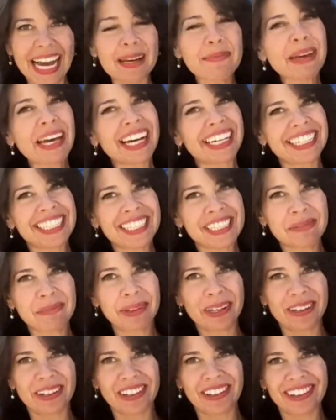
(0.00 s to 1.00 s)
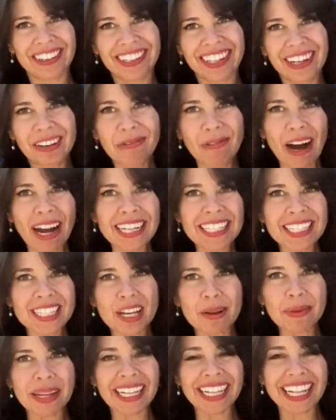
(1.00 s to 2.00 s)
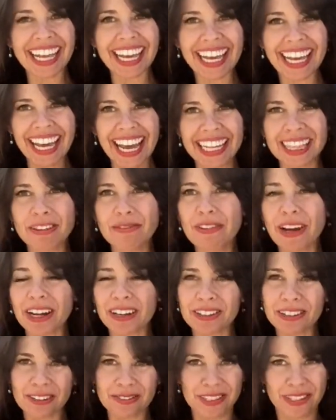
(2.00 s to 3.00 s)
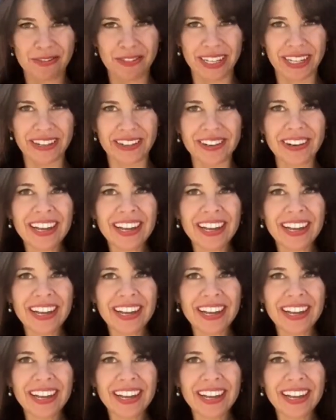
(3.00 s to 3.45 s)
I'm Annie Shapiro, a wine sommelier and the founder of Divino,